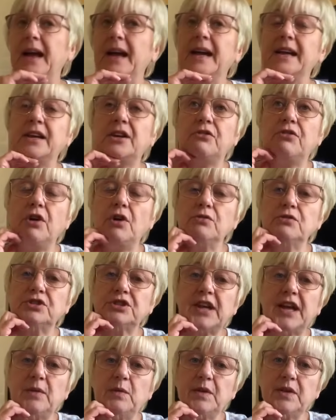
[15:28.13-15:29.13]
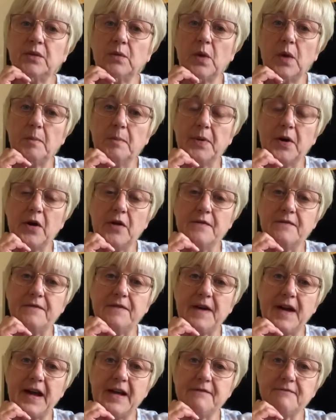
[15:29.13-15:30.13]
crochet with a
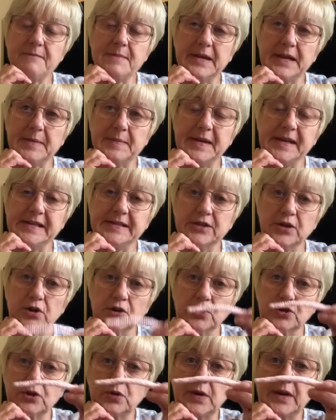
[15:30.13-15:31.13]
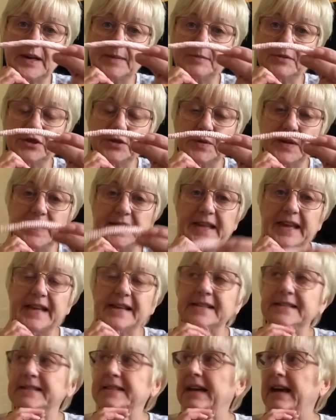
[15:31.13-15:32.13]
1.5mm hook when I'm doing
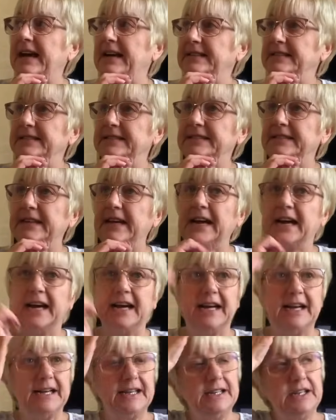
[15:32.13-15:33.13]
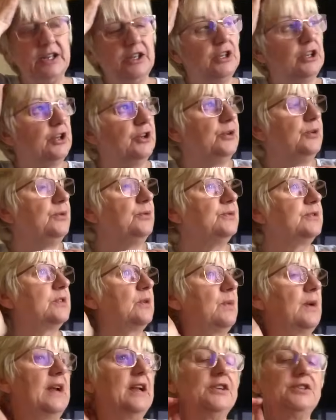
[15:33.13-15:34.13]
this, and I use,
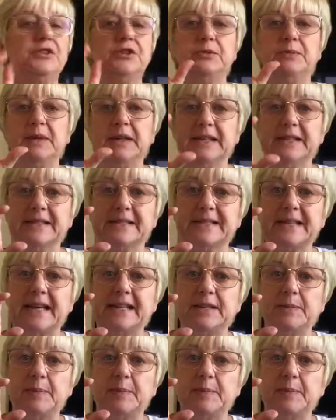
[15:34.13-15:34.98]
when I do my little teddy